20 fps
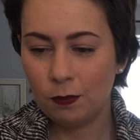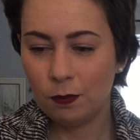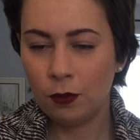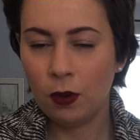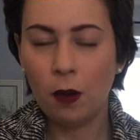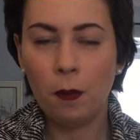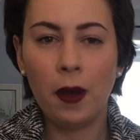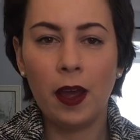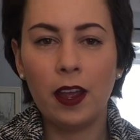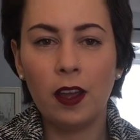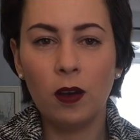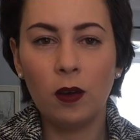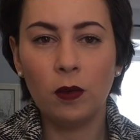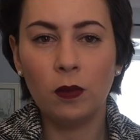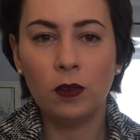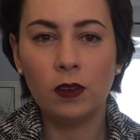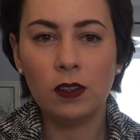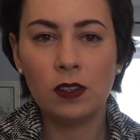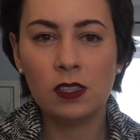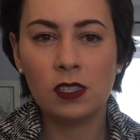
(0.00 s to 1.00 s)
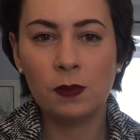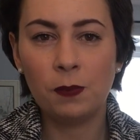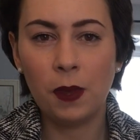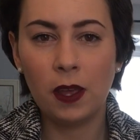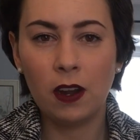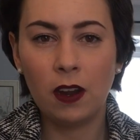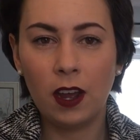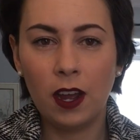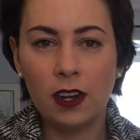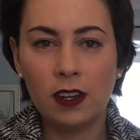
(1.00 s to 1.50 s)
put my own
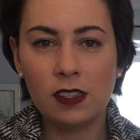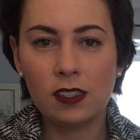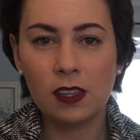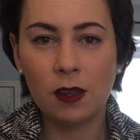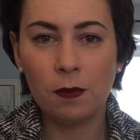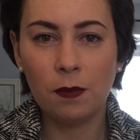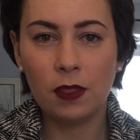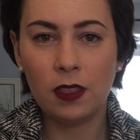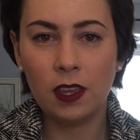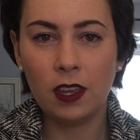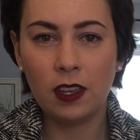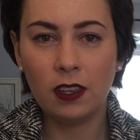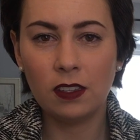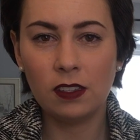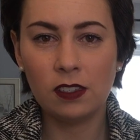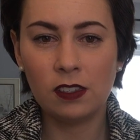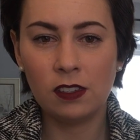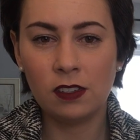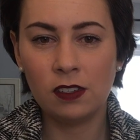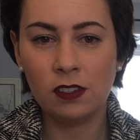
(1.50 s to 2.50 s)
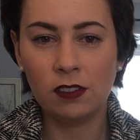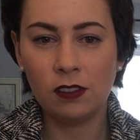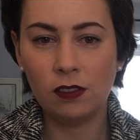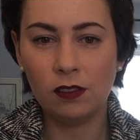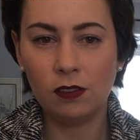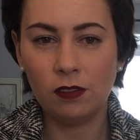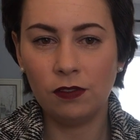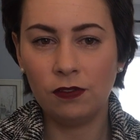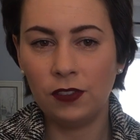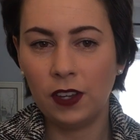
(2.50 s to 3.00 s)
spin on some things
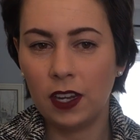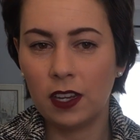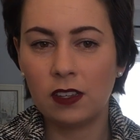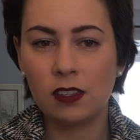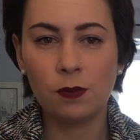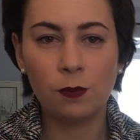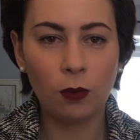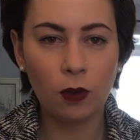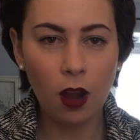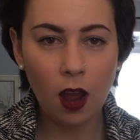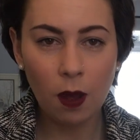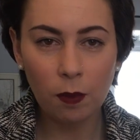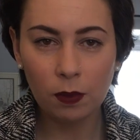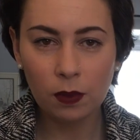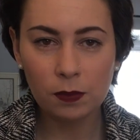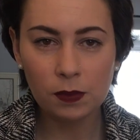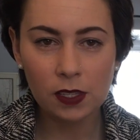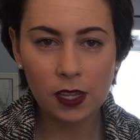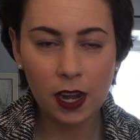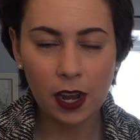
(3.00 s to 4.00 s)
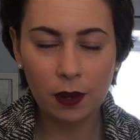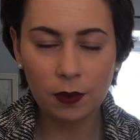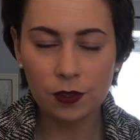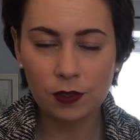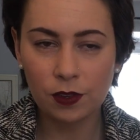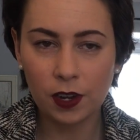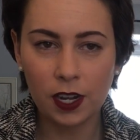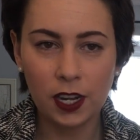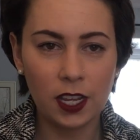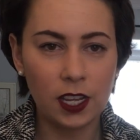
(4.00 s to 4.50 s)
to fix problems that I
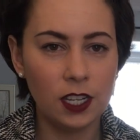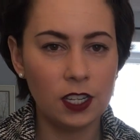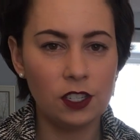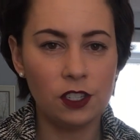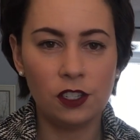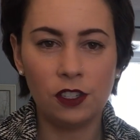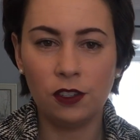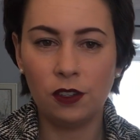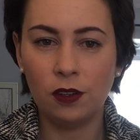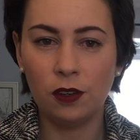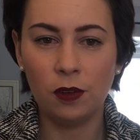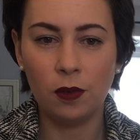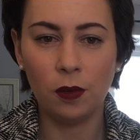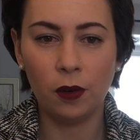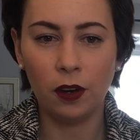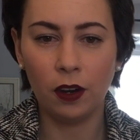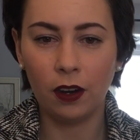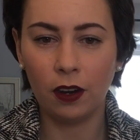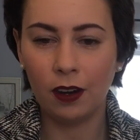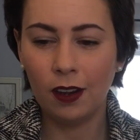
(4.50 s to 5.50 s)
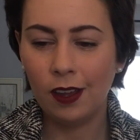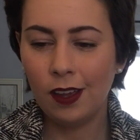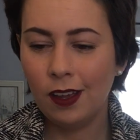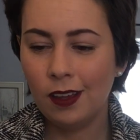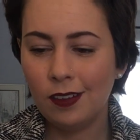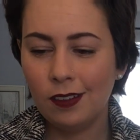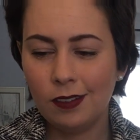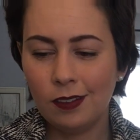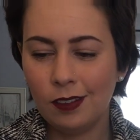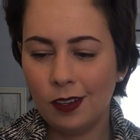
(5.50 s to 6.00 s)
was running into, or,
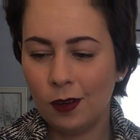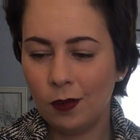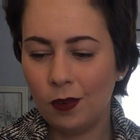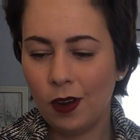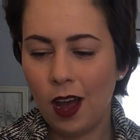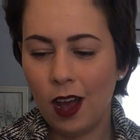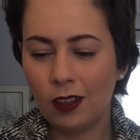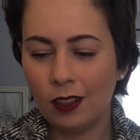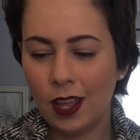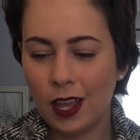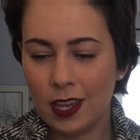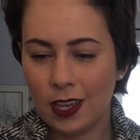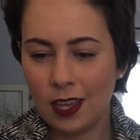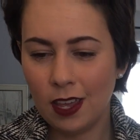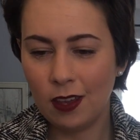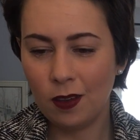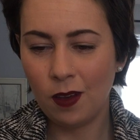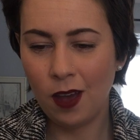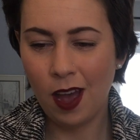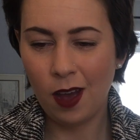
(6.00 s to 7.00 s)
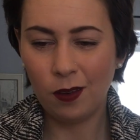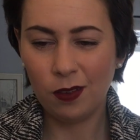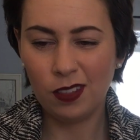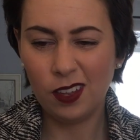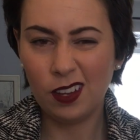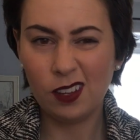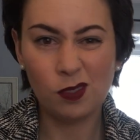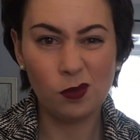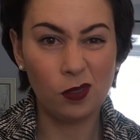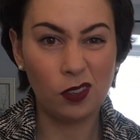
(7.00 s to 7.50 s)
you know, not liking how
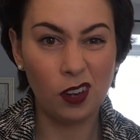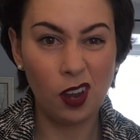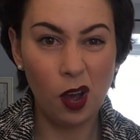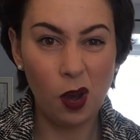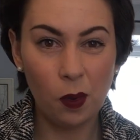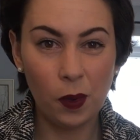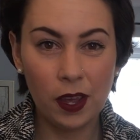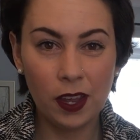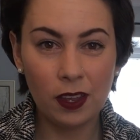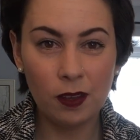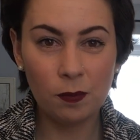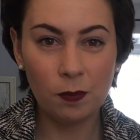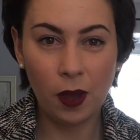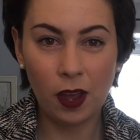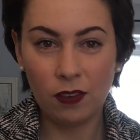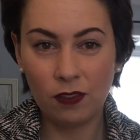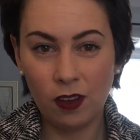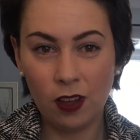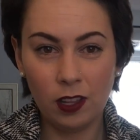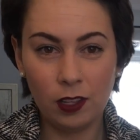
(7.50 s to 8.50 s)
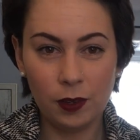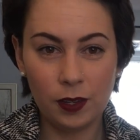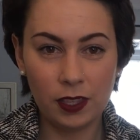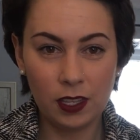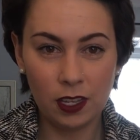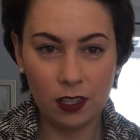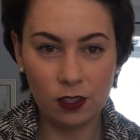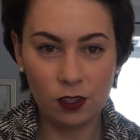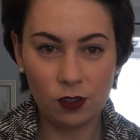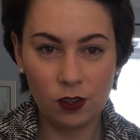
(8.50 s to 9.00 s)
things were going by following
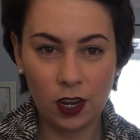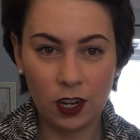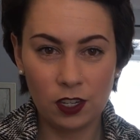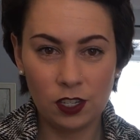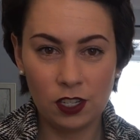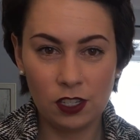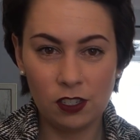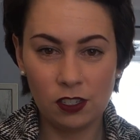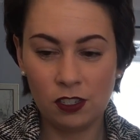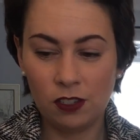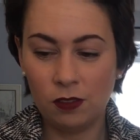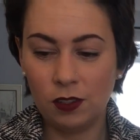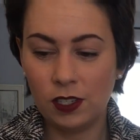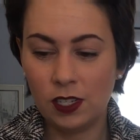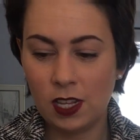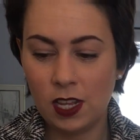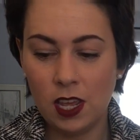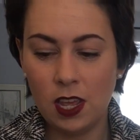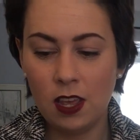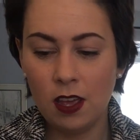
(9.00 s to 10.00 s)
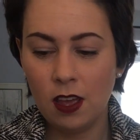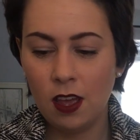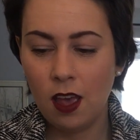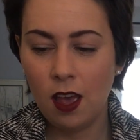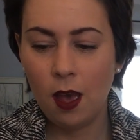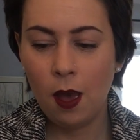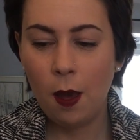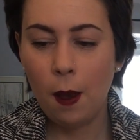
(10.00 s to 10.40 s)
the instructions to a T.